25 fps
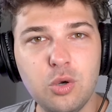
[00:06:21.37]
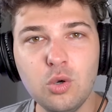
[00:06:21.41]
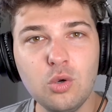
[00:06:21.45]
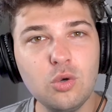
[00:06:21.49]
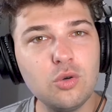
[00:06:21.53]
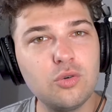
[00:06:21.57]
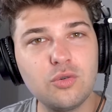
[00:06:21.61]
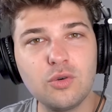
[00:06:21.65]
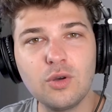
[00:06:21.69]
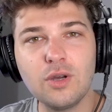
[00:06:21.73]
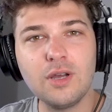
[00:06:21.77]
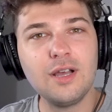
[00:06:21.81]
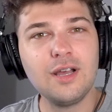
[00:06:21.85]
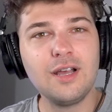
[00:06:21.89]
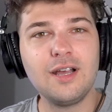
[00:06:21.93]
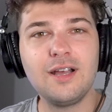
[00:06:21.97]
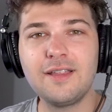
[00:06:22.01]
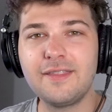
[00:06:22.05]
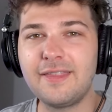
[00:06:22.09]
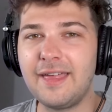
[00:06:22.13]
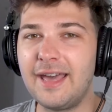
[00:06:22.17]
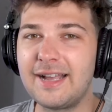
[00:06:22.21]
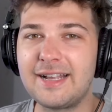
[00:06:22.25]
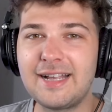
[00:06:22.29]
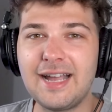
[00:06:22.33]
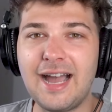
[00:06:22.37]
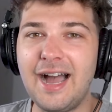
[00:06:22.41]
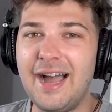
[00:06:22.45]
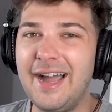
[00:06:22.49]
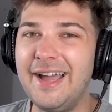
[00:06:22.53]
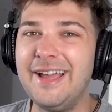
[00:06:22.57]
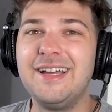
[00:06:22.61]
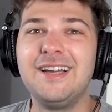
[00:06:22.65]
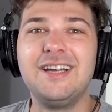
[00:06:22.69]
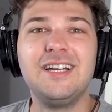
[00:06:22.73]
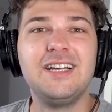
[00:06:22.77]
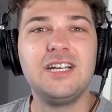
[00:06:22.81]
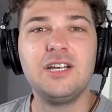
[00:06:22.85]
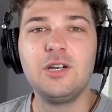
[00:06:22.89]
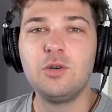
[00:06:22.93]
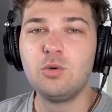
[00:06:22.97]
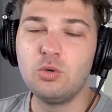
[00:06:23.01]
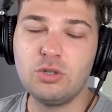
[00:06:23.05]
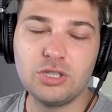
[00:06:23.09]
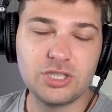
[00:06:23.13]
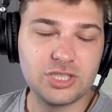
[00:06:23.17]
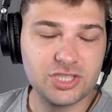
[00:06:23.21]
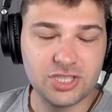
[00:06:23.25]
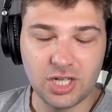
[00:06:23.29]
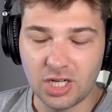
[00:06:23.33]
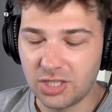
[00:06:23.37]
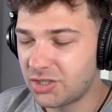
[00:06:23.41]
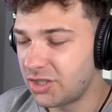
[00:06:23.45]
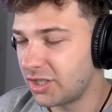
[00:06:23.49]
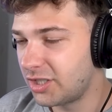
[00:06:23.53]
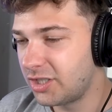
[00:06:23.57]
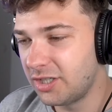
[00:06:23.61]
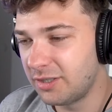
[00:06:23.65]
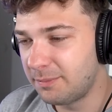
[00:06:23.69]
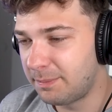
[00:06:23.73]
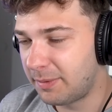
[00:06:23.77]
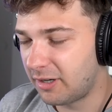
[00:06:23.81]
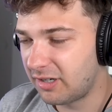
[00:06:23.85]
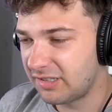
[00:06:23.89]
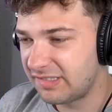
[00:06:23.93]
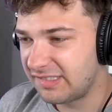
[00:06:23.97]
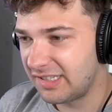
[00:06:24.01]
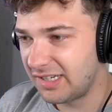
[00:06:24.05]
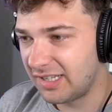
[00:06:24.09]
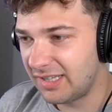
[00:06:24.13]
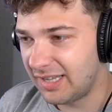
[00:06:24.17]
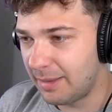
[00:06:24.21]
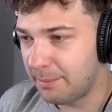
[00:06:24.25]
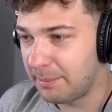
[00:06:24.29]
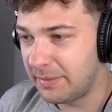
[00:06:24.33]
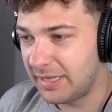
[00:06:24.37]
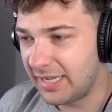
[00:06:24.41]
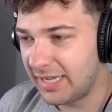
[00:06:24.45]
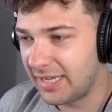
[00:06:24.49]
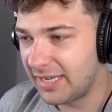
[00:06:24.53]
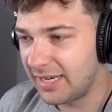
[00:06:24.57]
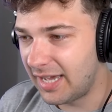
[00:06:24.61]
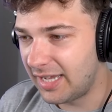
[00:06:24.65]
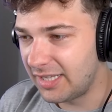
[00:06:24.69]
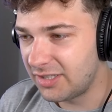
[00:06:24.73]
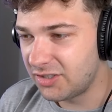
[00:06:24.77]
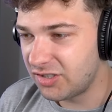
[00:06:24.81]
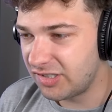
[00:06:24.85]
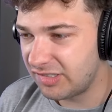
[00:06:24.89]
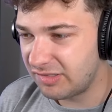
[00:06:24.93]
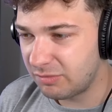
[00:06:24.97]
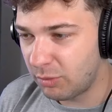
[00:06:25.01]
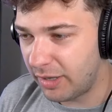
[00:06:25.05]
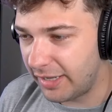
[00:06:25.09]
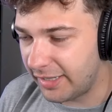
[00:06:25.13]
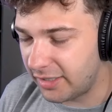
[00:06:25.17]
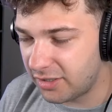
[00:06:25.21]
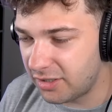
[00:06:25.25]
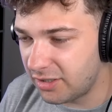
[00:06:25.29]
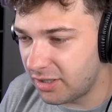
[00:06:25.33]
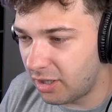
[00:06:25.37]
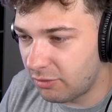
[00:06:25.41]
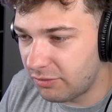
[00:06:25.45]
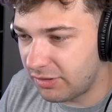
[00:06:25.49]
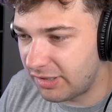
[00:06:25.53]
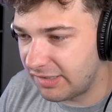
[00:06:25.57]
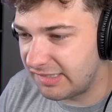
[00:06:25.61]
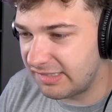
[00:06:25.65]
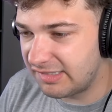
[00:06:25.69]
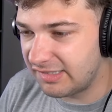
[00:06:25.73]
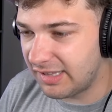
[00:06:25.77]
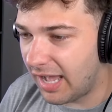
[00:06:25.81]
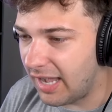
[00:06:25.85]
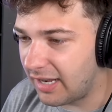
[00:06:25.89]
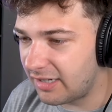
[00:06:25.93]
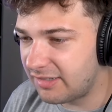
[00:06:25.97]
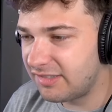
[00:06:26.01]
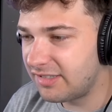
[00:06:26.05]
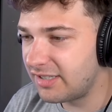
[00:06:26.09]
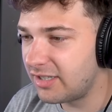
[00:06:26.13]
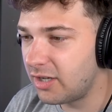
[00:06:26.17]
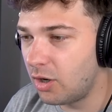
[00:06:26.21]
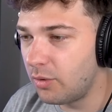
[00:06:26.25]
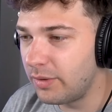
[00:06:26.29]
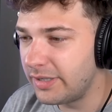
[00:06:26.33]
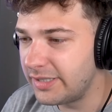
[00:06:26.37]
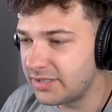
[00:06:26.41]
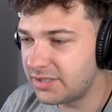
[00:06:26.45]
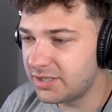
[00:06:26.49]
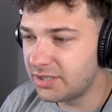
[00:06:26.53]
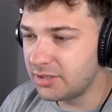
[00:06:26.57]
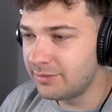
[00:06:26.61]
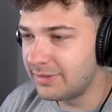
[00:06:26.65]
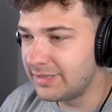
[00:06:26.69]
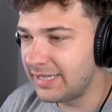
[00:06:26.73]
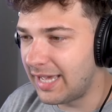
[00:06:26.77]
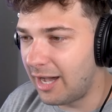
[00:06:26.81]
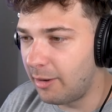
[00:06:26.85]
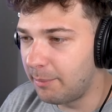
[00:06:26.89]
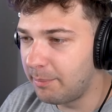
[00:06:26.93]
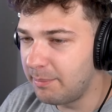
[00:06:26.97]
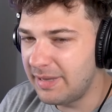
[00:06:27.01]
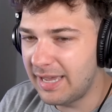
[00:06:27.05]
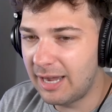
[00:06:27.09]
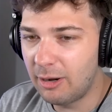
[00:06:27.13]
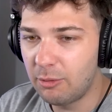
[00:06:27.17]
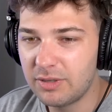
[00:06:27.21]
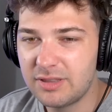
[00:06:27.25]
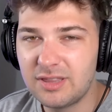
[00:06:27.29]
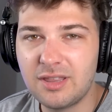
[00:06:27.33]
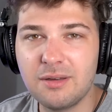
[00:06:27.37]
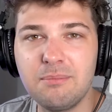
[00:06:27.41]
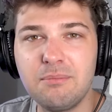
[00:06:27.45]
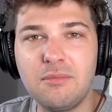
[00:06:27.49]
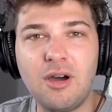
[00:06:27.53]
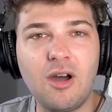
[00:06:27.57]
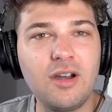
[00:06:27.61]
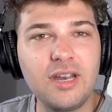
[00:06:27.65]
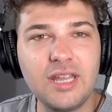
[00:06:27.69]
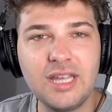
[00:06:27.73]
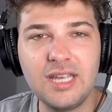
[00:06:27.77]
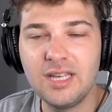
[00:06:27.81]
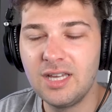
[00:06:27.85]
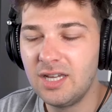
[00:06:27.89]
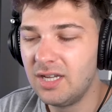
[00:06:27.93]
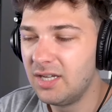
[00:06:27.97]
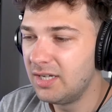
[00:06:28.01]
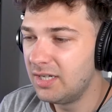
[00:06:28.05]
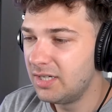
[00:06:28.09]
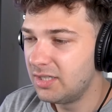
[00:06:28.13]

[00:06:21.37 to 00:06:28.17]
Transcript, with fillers: Whew, that guy was such a good person to let me in on just, like, you know, the stocks to go into and help me out with the money.